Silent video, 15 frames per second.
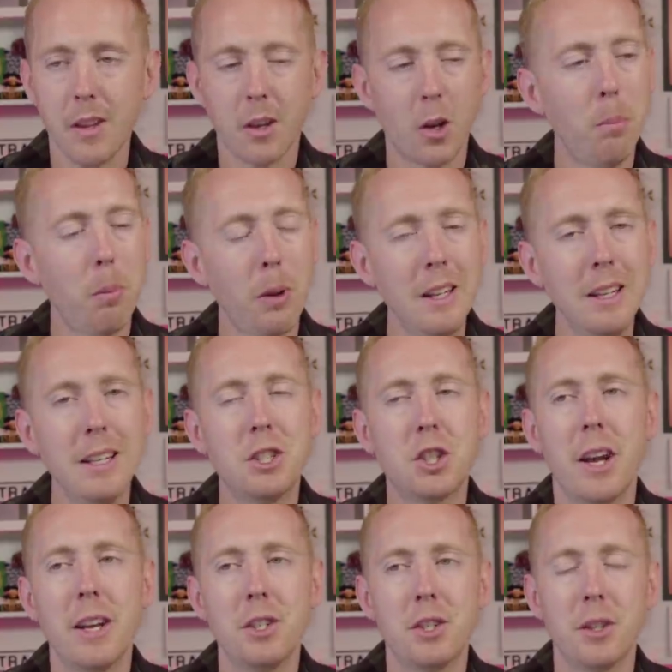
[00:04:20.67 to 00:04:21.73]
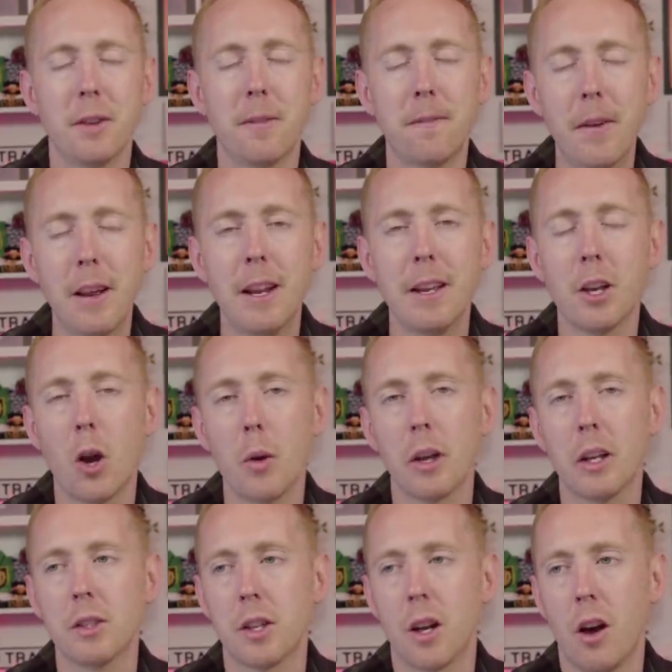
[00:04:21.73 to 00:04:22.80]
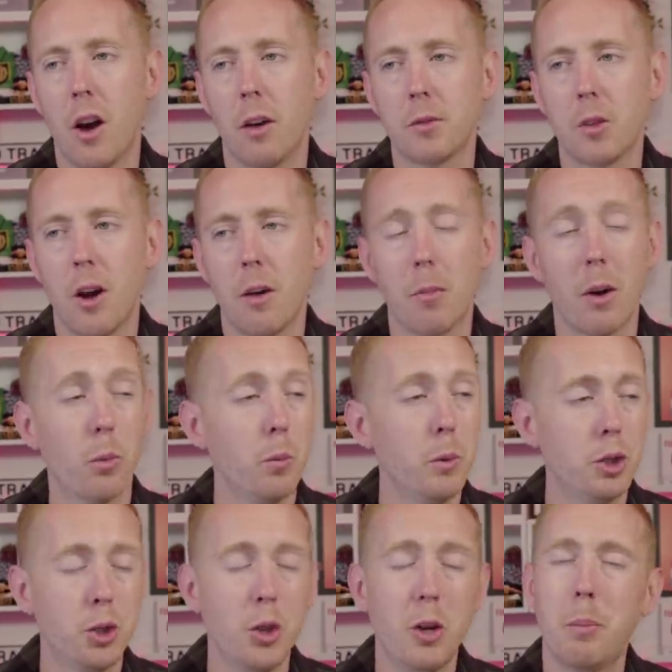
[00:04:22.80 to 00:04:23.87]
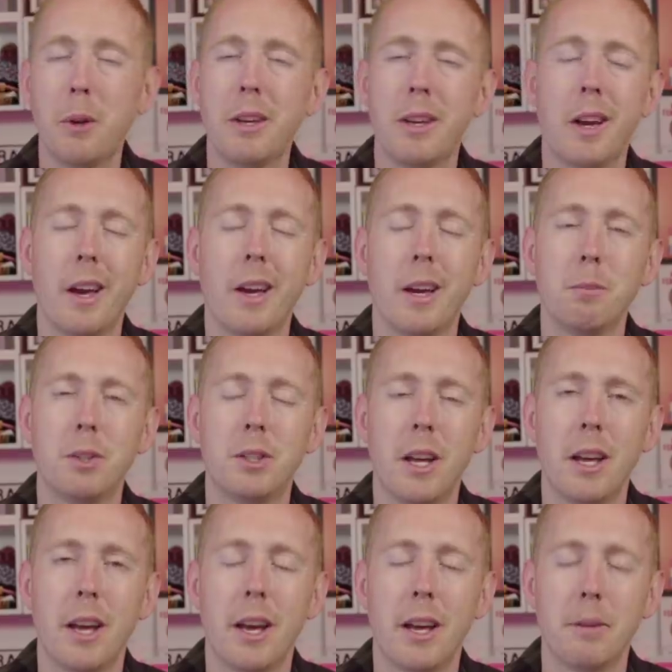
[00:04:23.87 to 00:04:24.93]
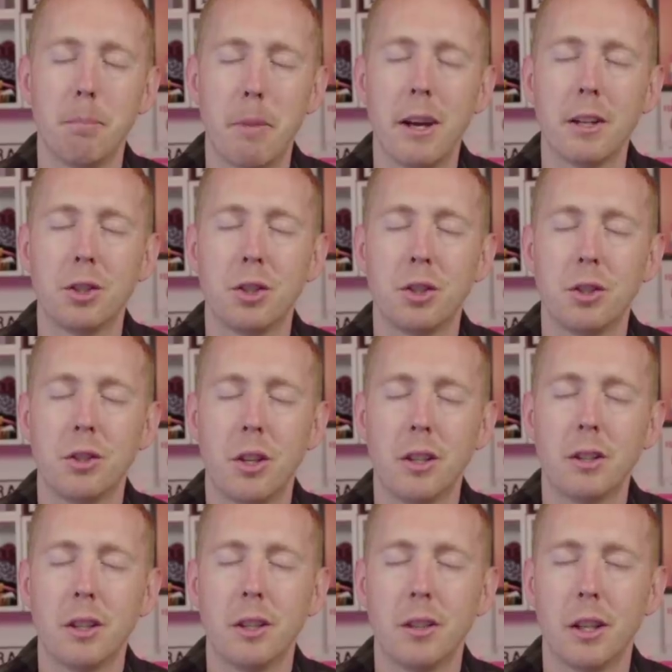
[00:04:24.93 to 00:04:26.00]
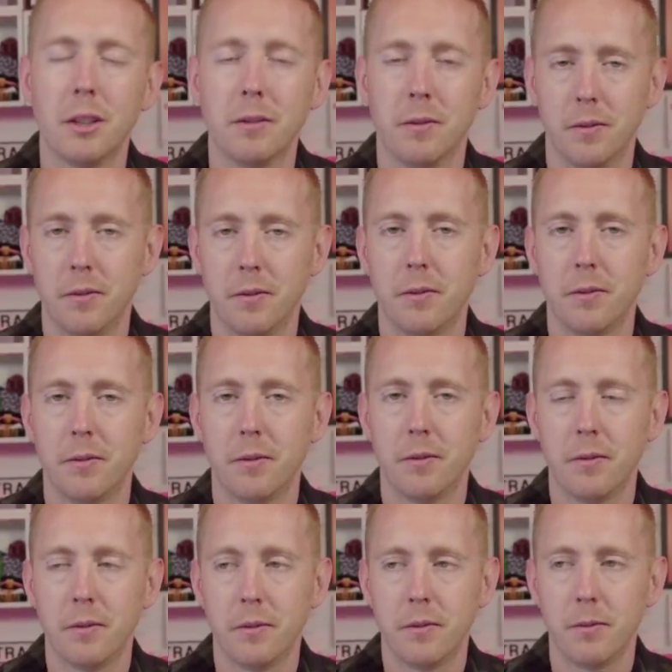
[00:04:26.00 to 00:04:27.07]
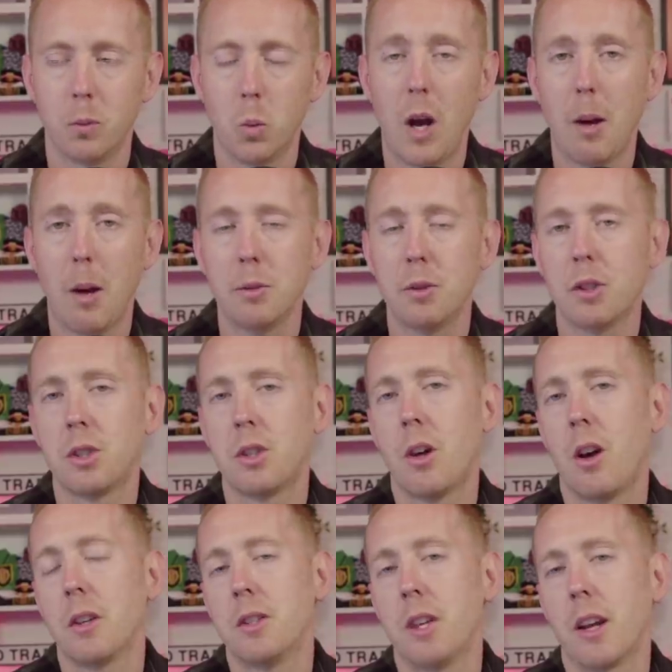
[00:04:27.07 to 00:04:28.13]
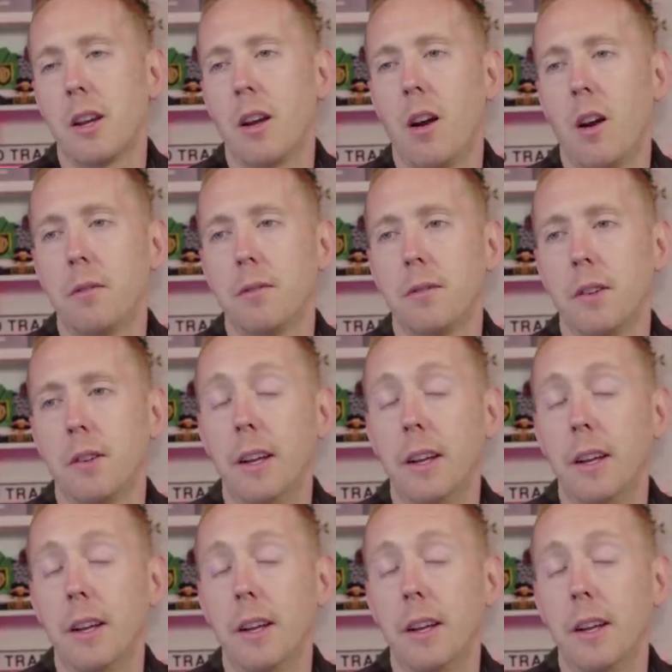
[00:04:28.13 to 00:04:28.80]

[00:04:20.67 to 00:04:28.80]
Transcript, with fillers: Completely changing the feeling going into the half time break when we should have been game, set, and match. Done, done, done. What happens at the start of the second half?